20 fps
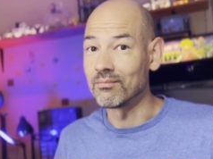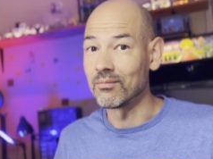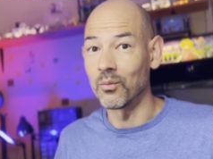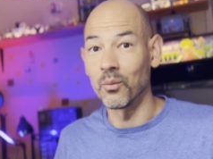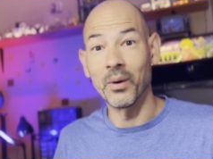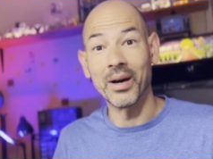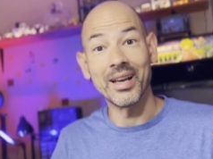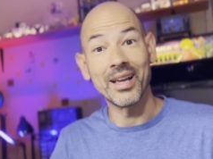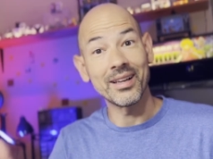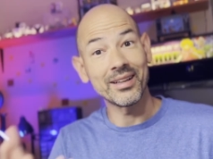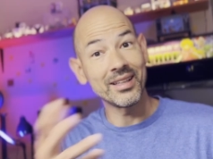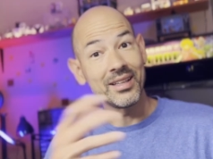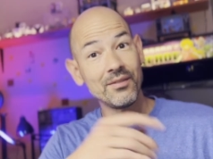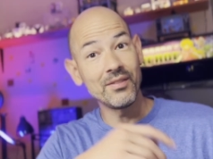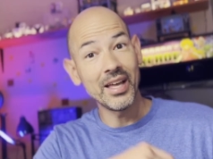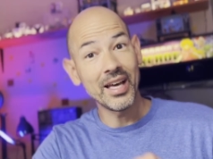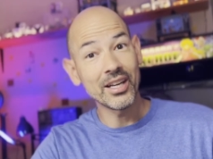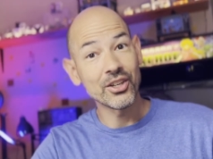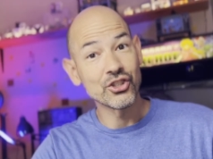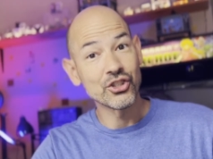why not give
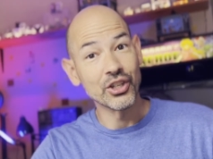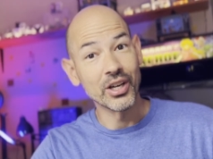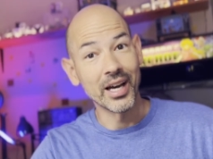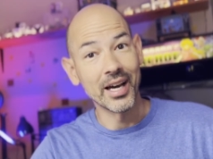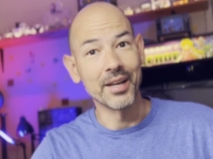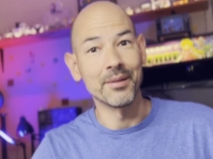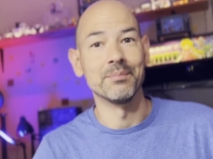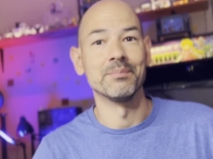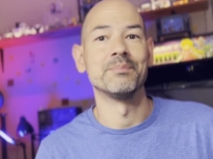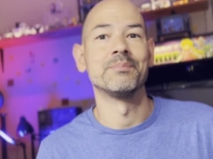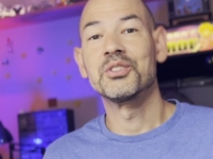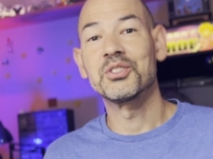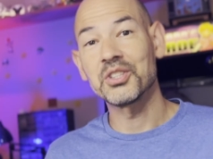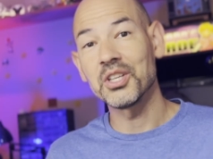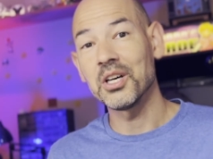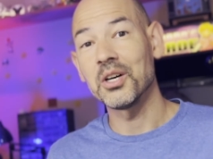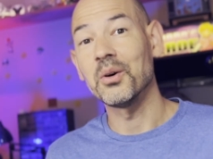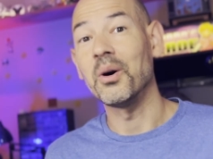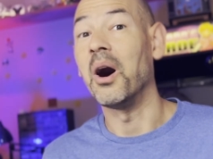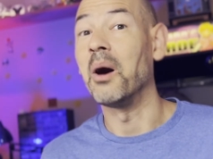that a shot?
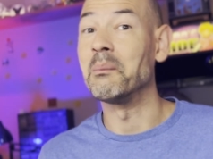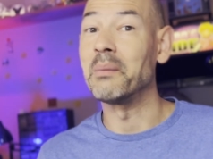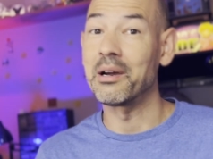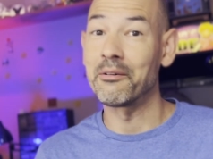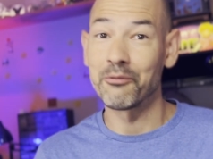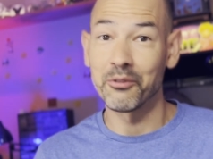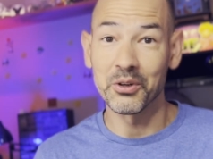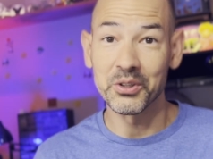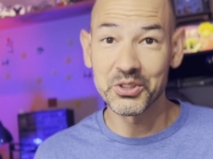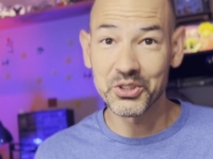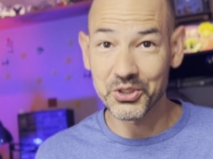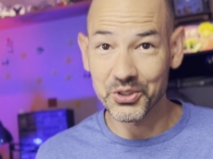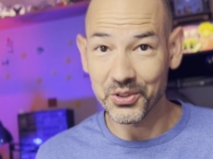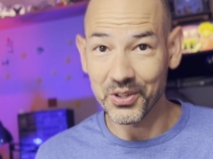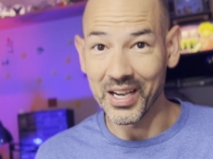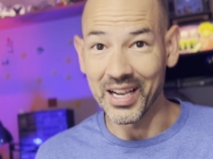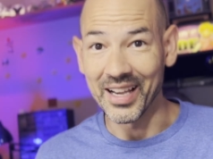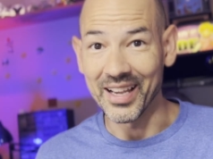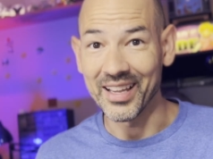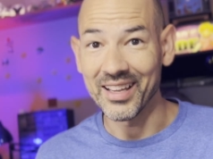So on my first
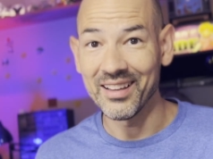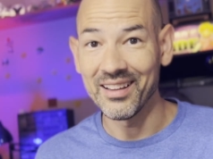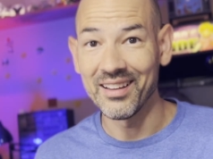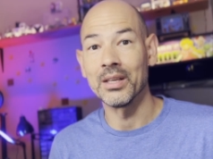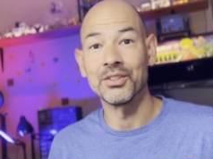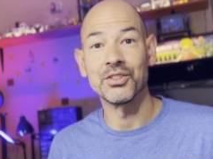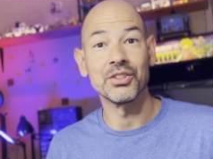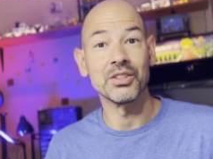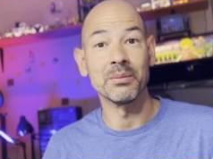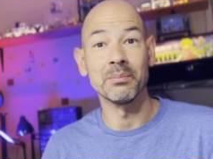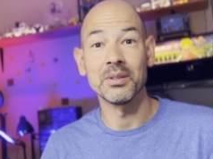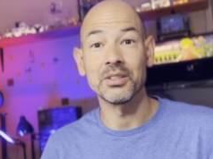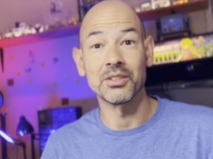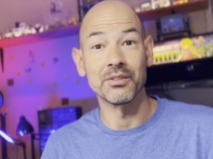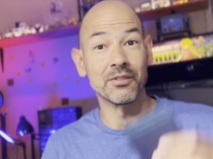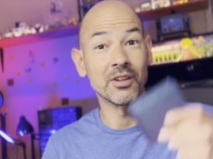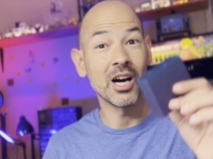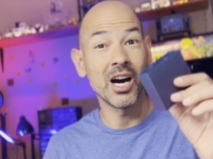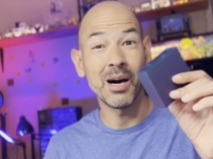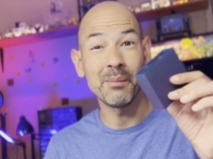try, it's just a bunch of
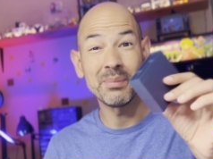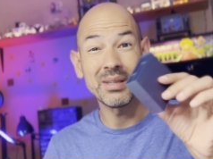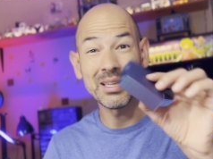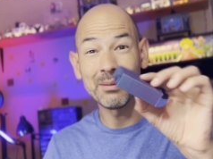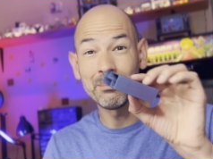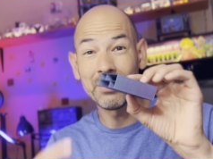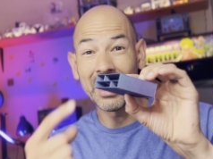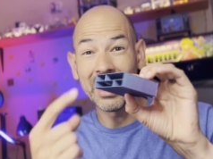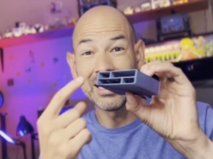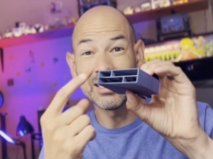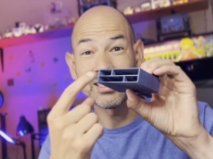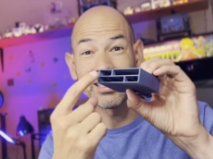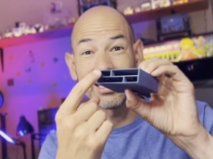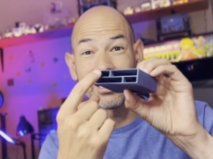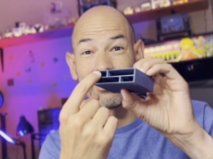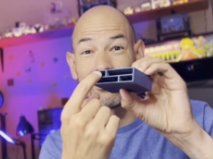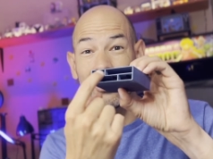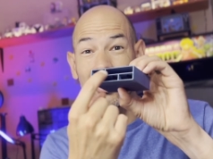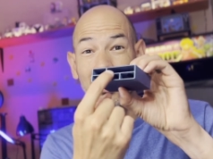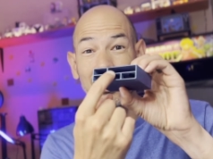copying and pasting
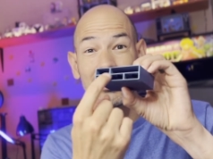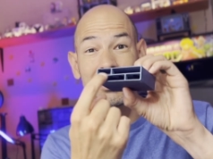of all